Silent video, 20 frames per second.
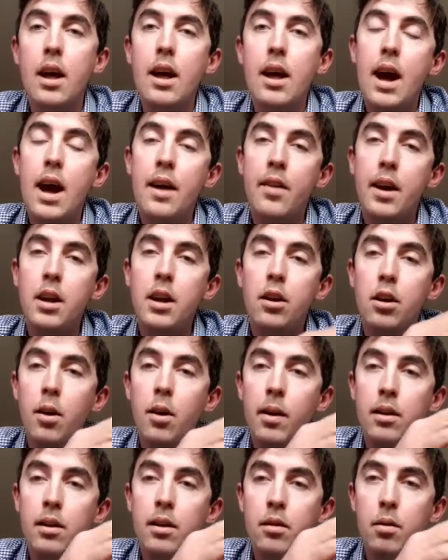And then you go
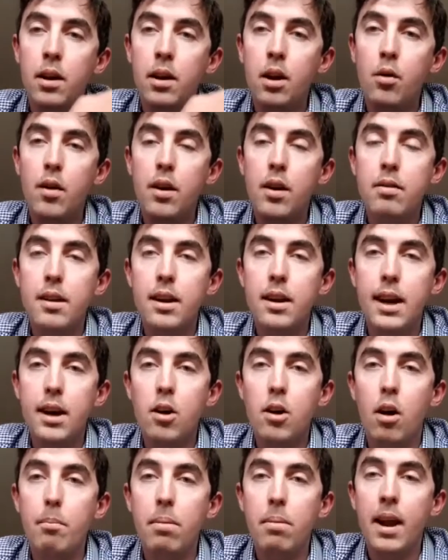into increasingly
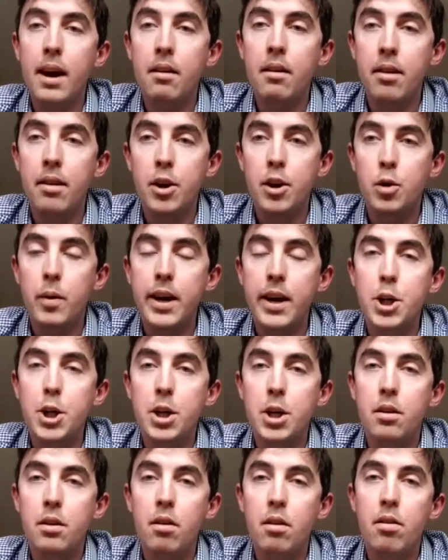complex
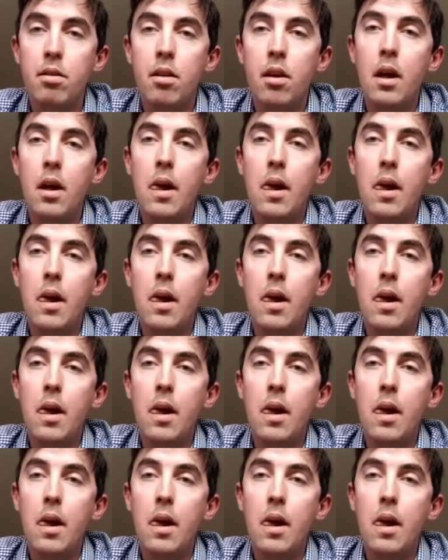situations,